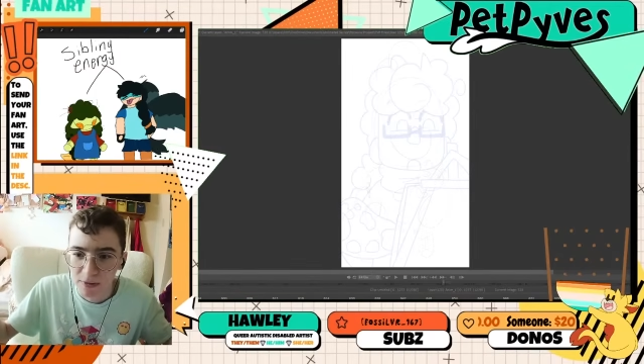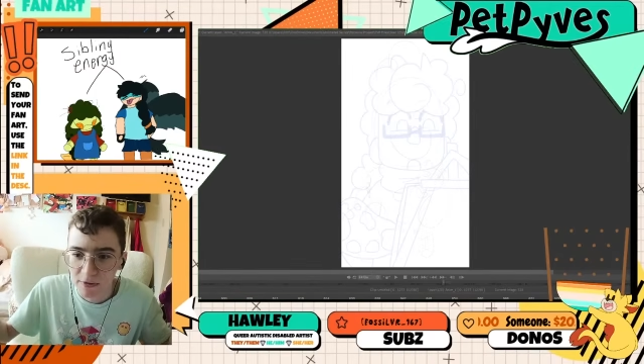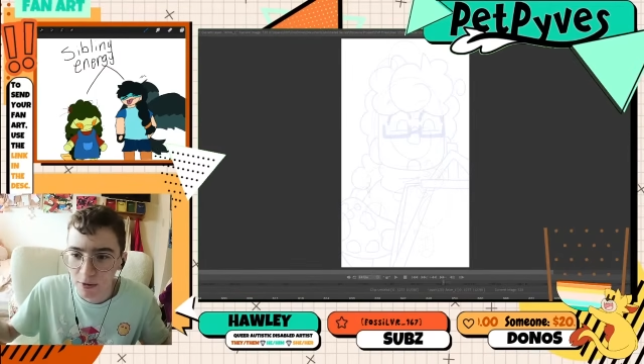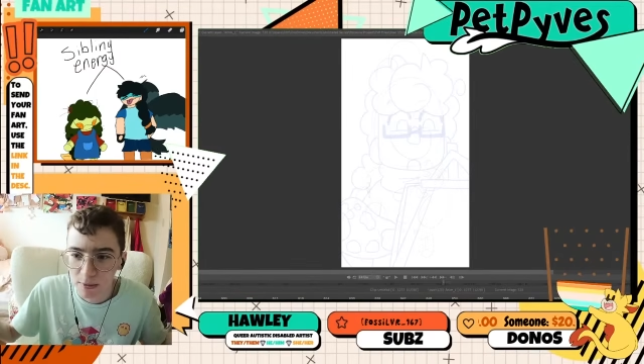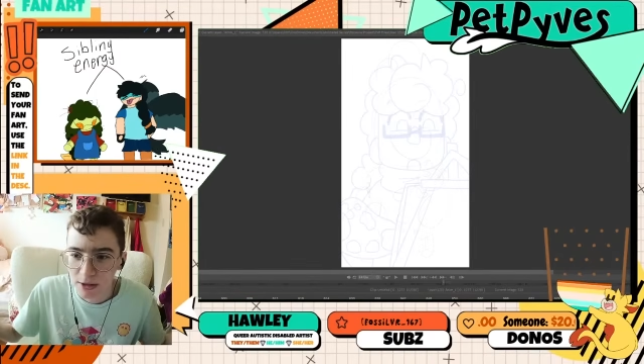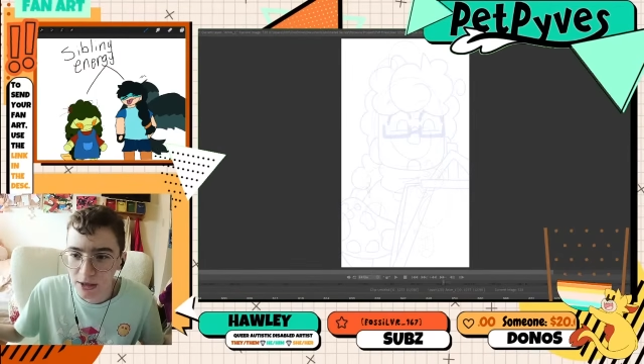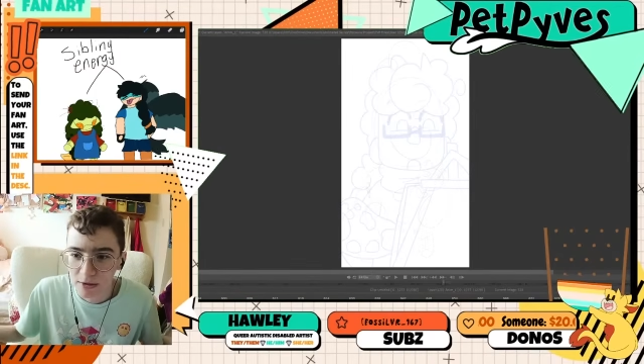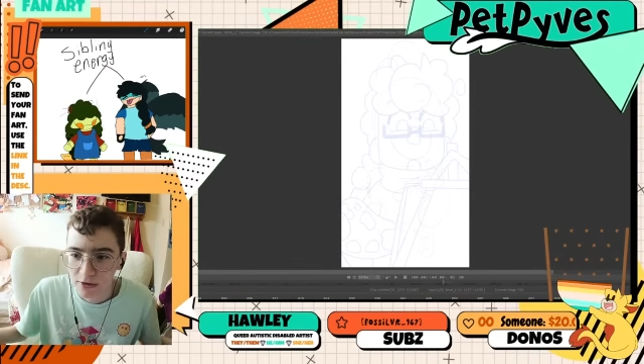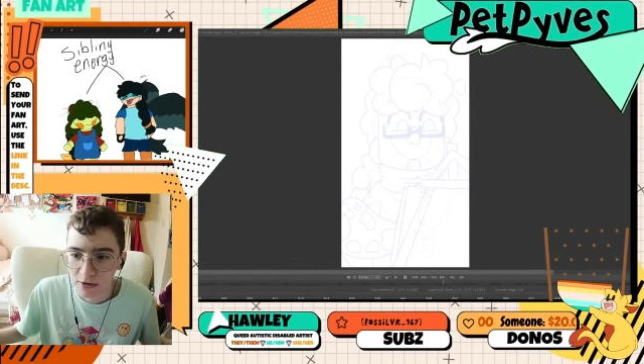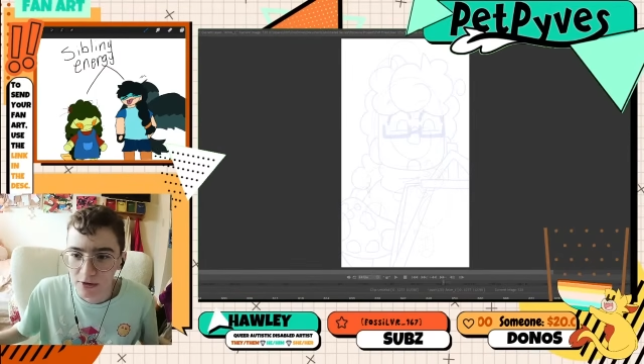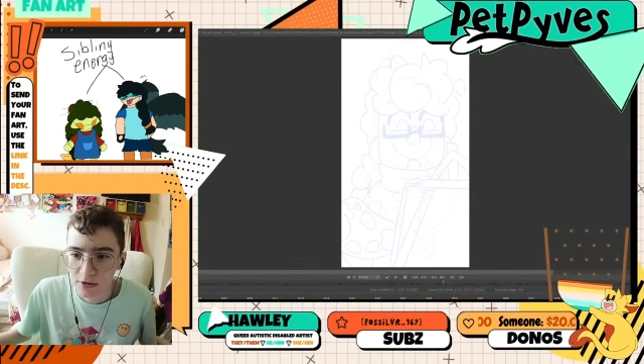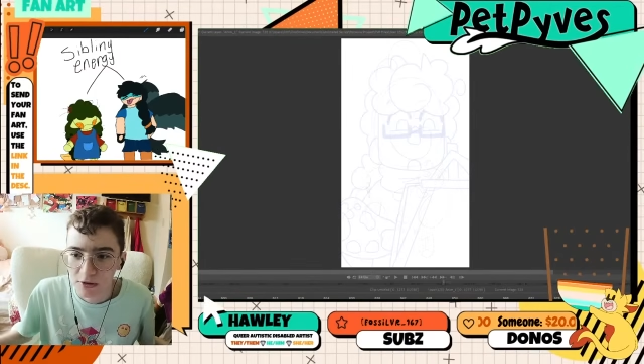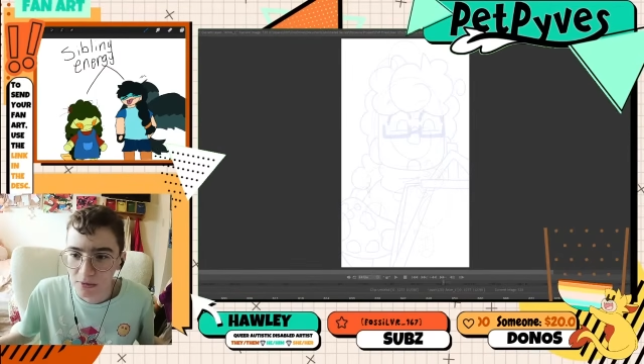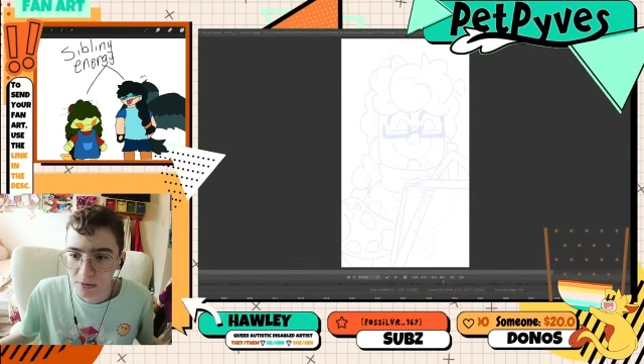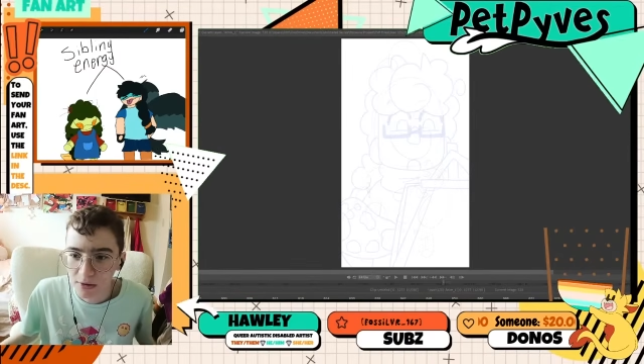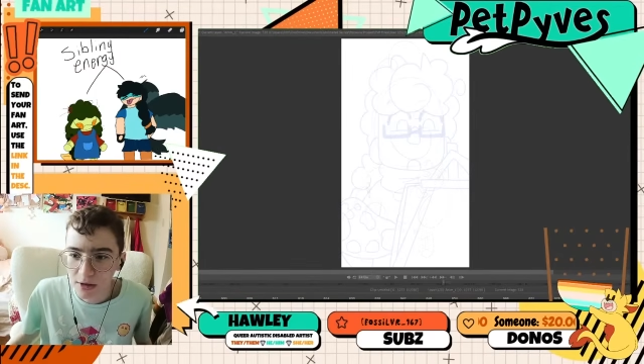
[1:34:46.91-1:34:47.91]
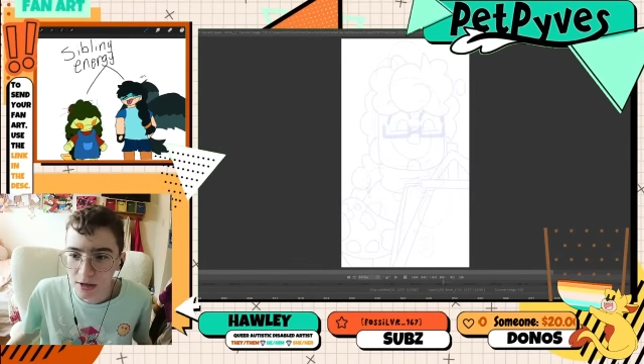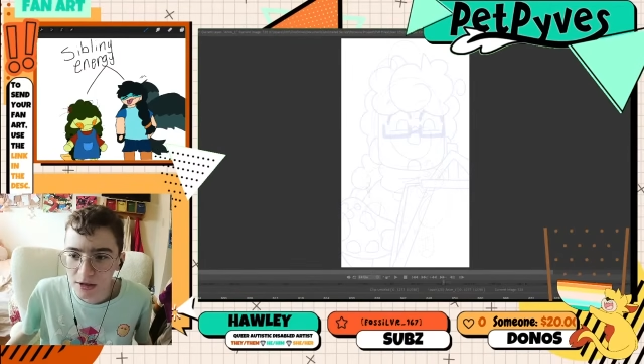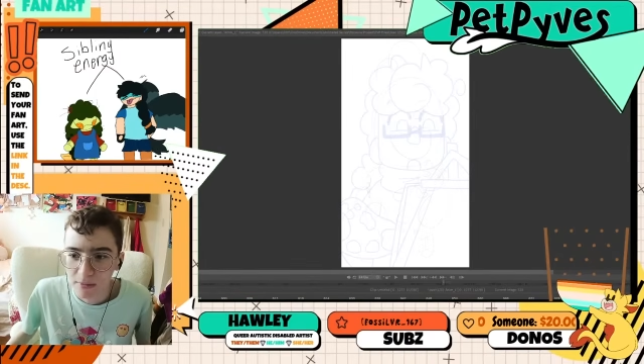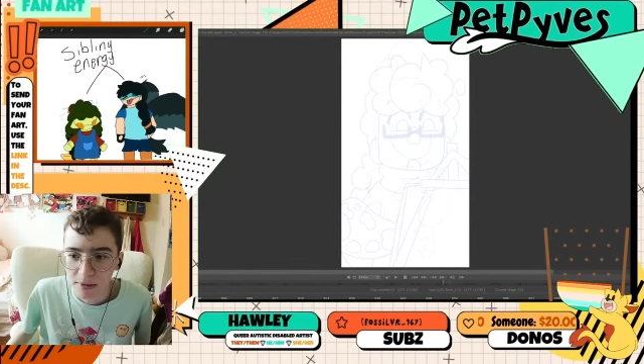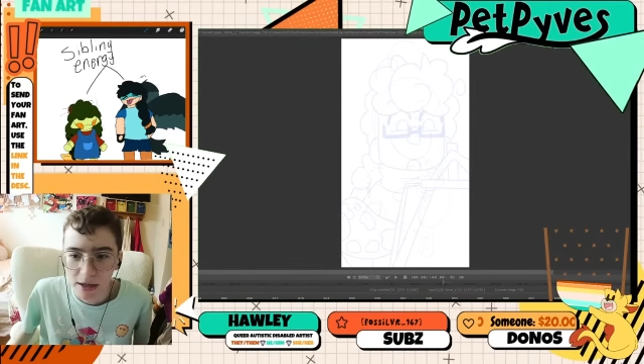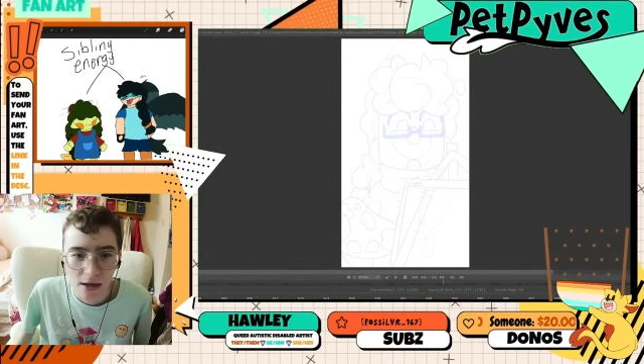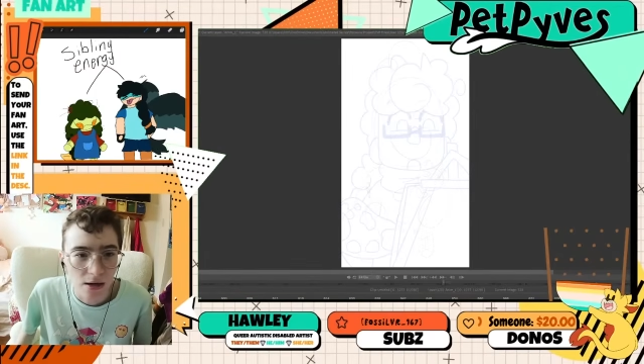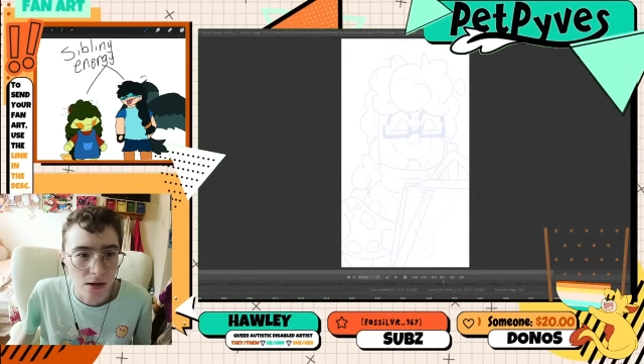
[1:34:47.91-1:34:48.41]
everyone else is so worried
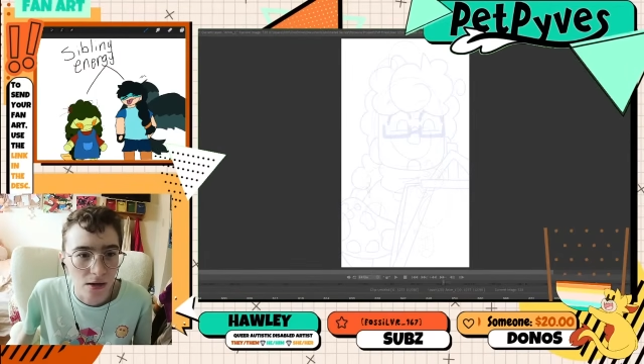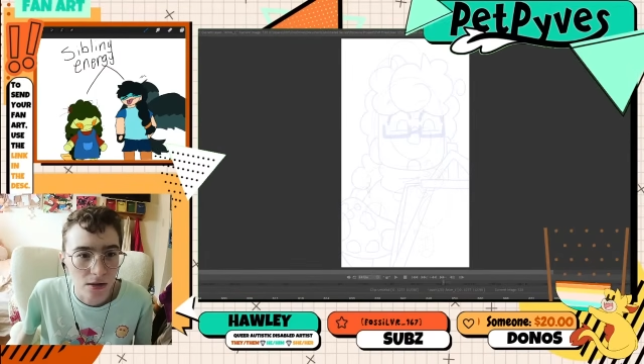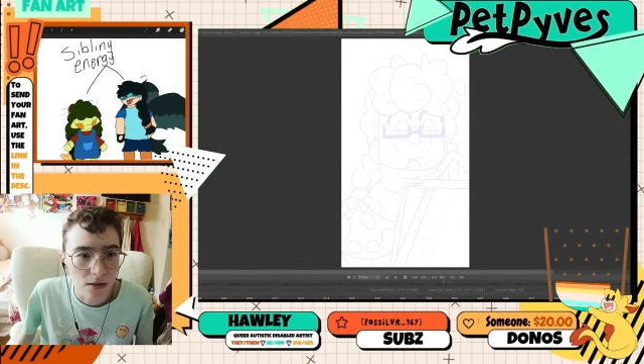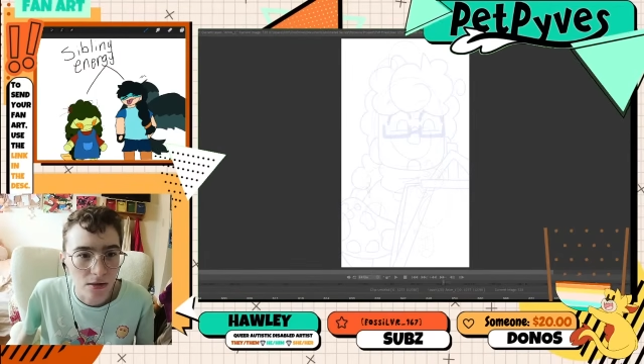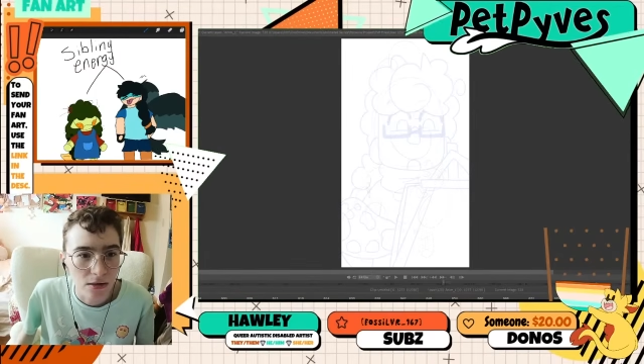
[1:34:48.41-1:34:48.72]
about.